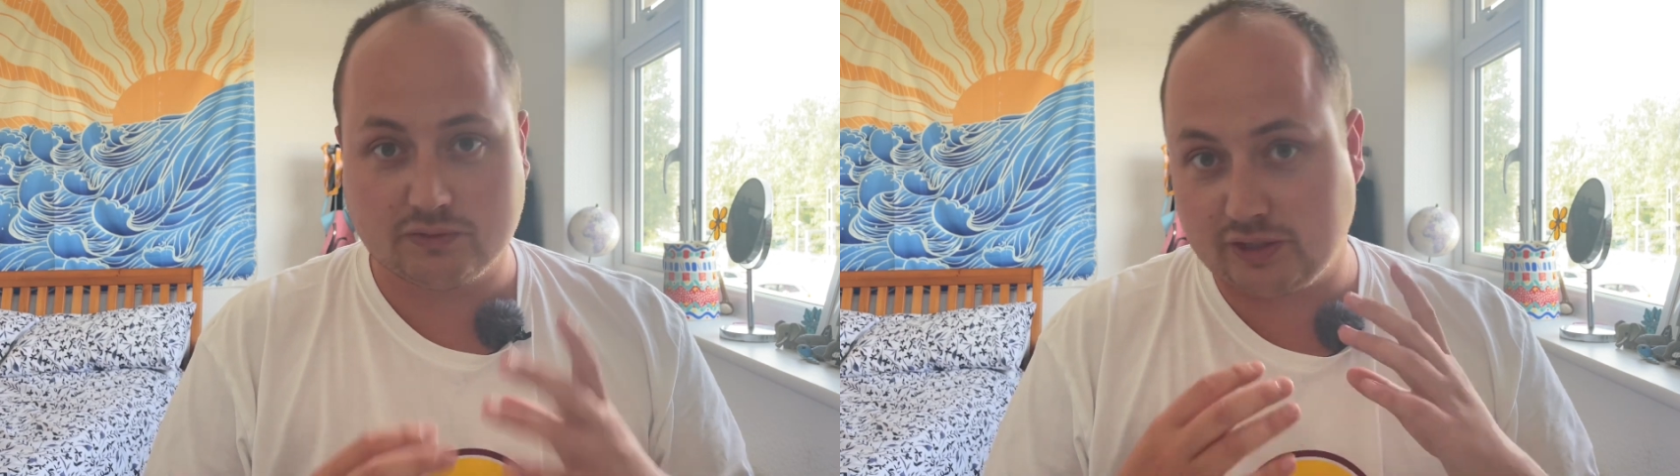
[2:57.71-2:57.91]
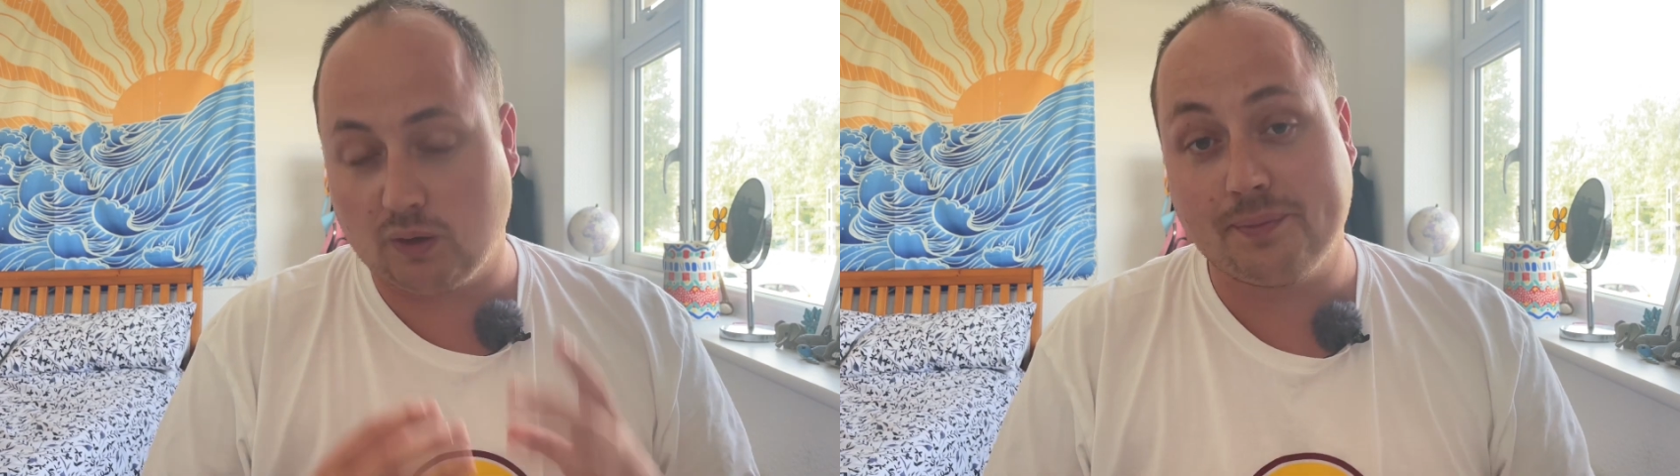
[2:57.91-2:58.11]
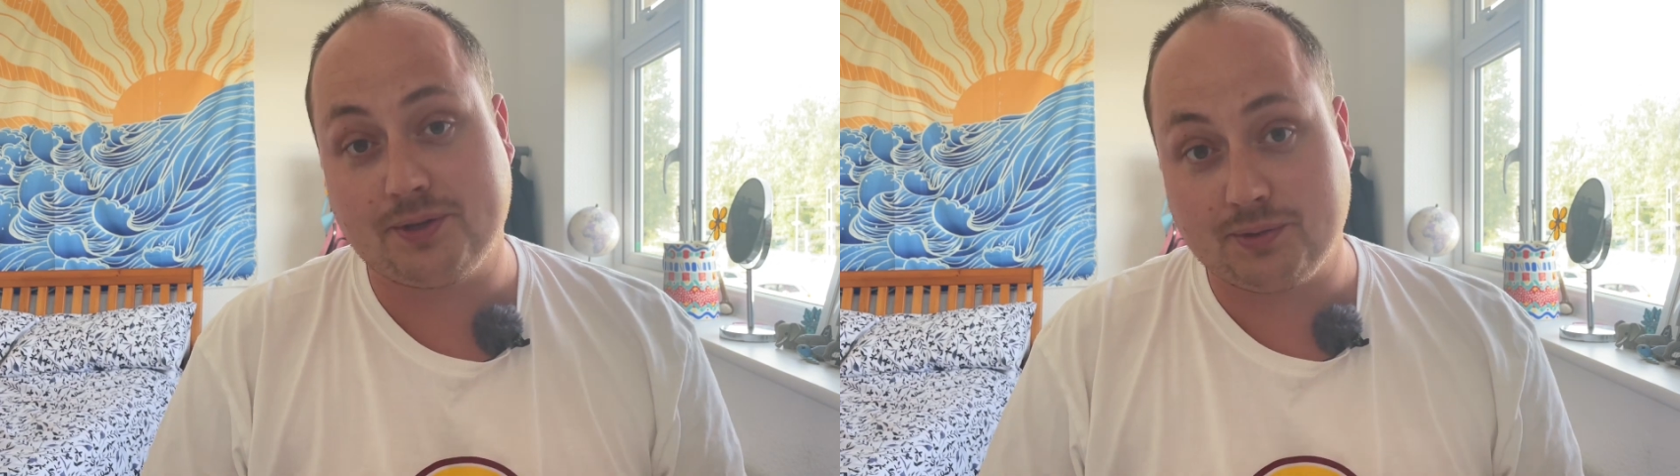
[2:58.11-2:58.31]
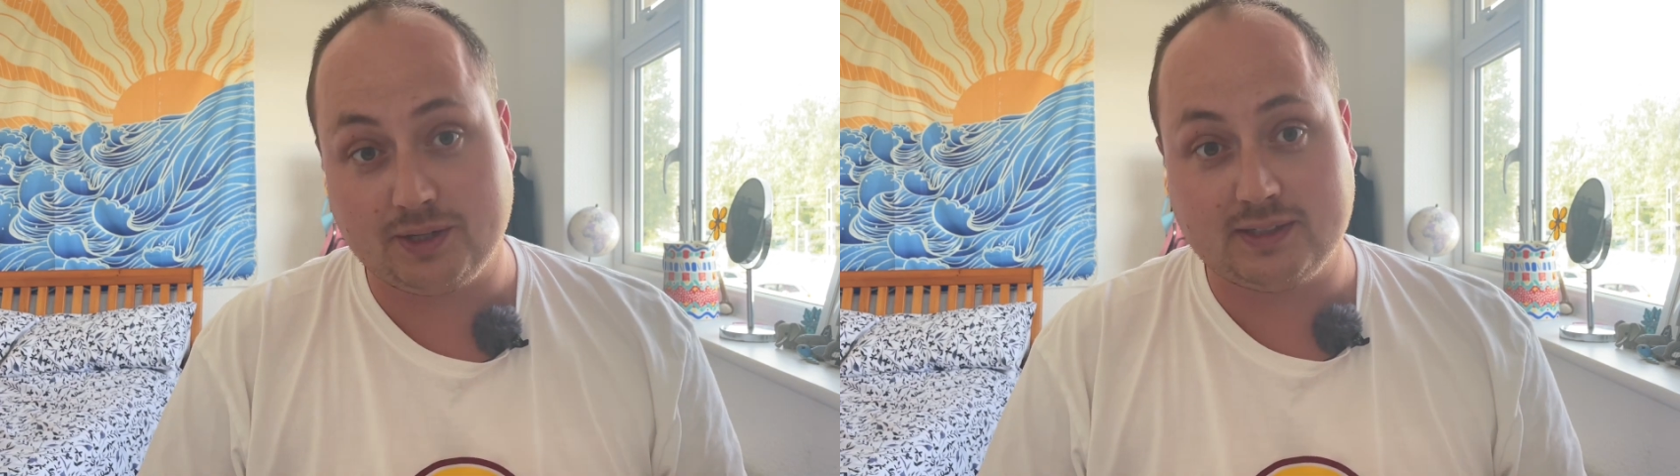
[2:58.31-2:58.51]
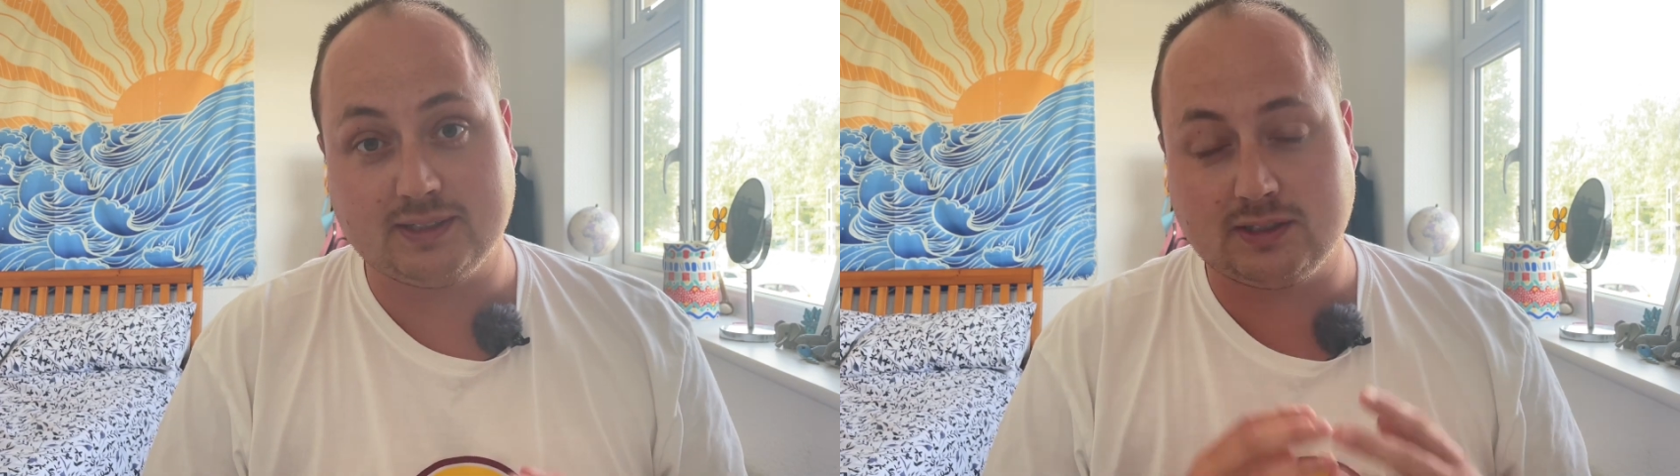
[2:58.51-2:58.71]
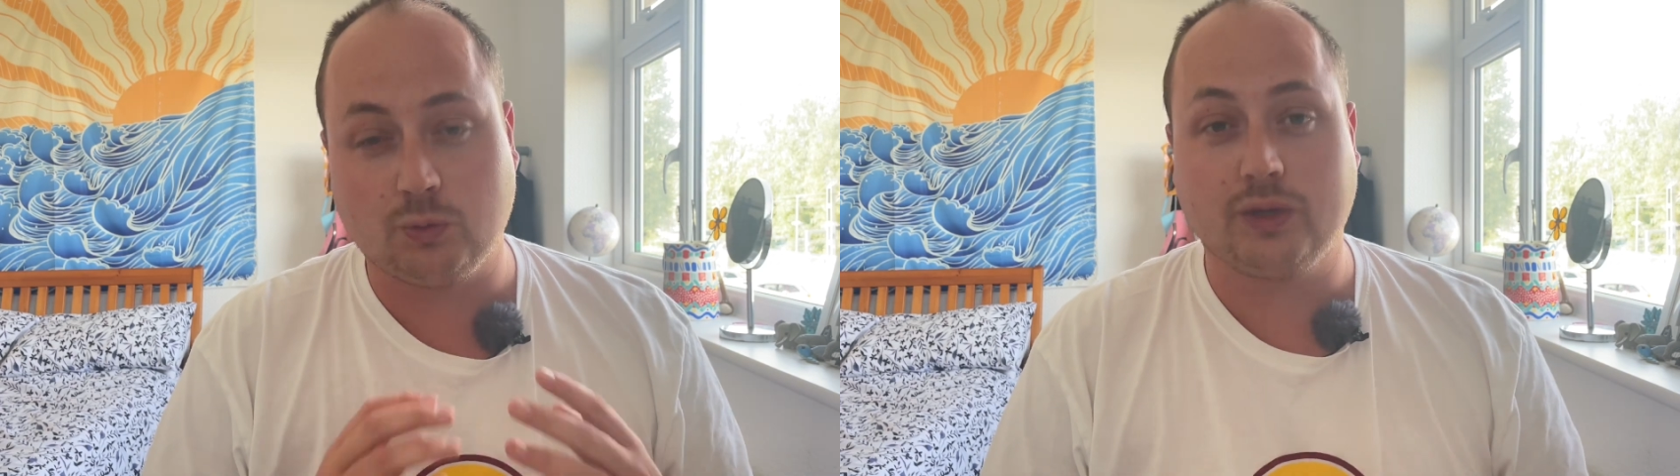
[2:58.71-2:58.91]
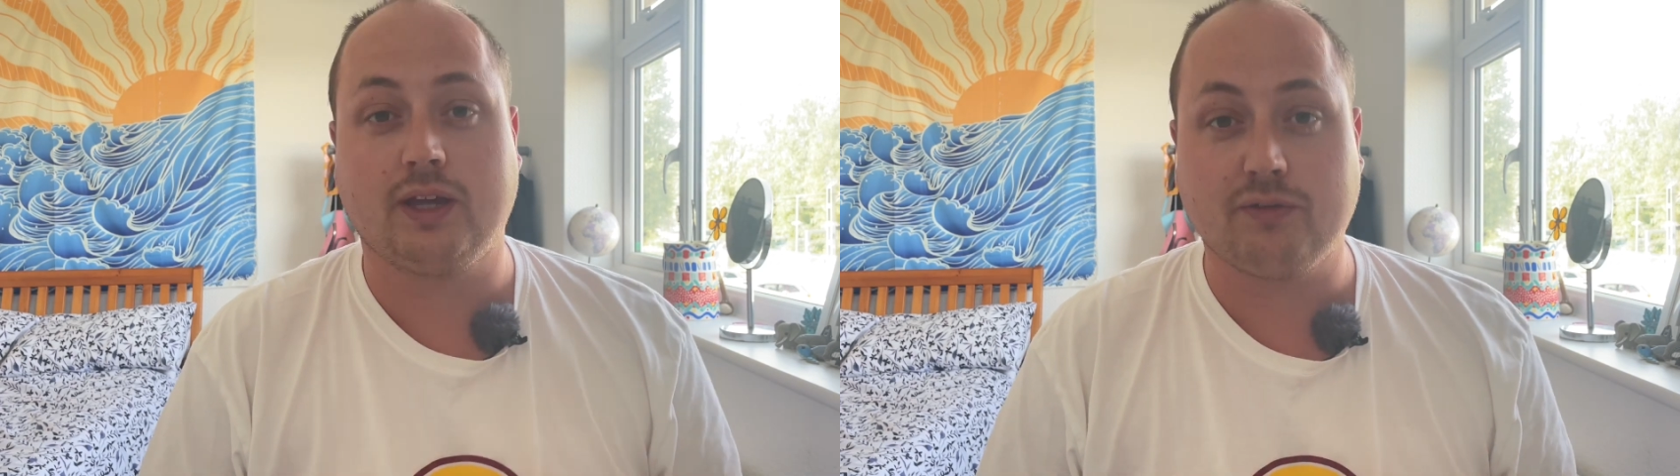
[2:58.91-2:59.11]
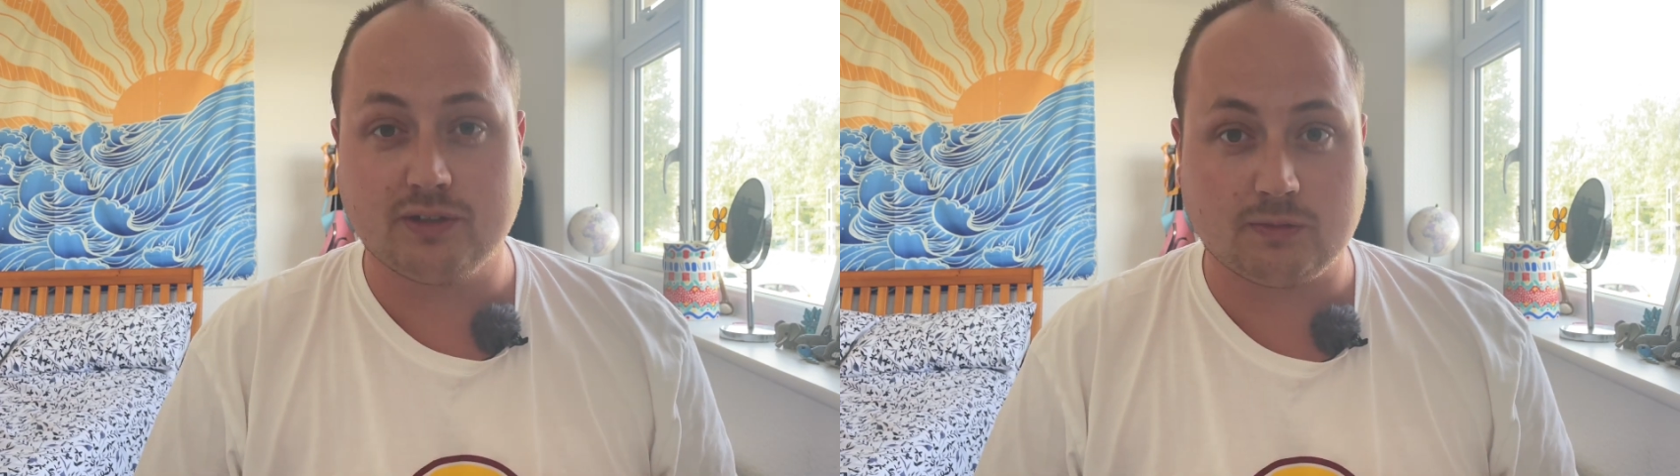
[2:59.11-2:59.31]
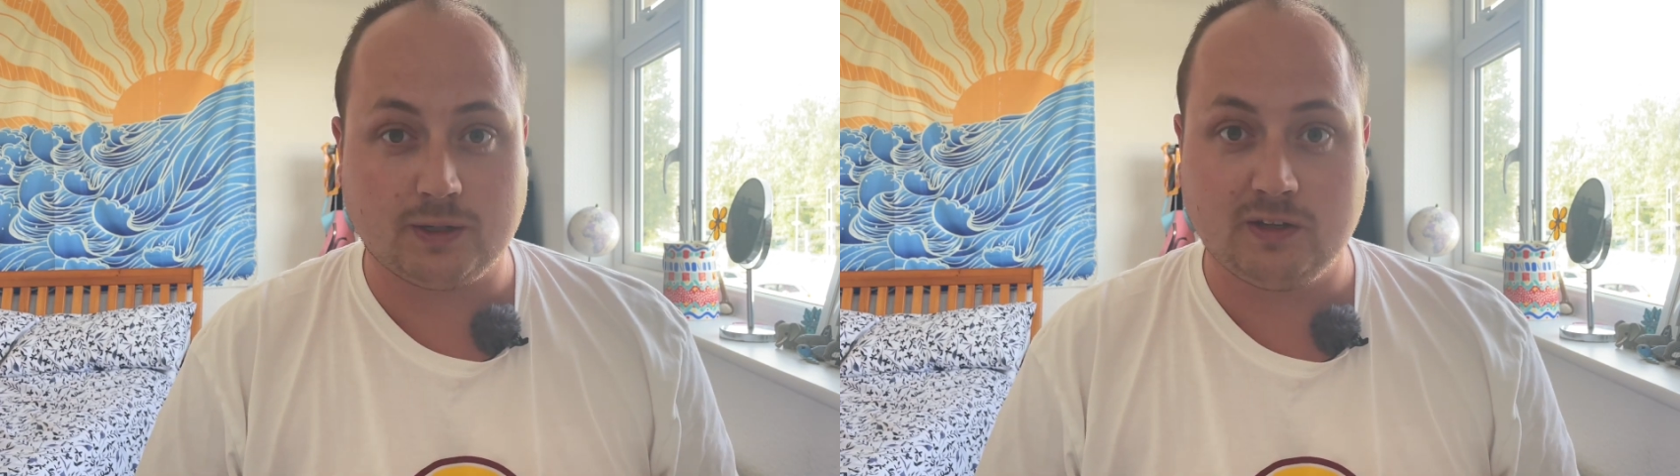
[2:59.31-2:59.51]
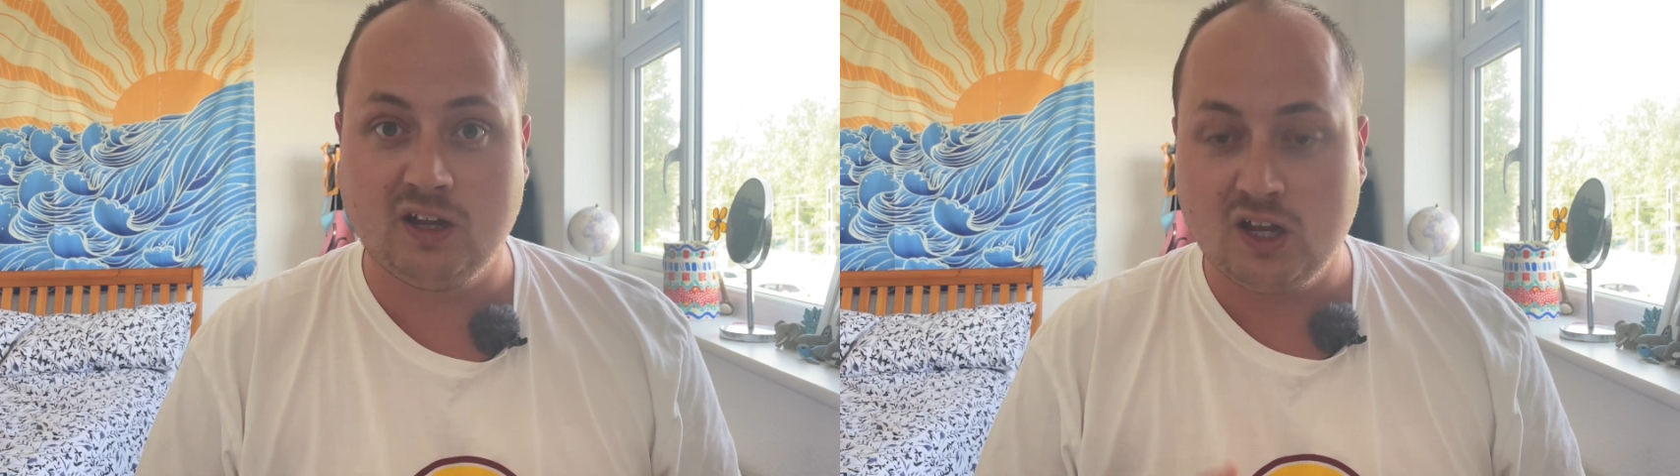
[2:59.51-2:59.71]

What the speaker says: the opportunities that were given to me.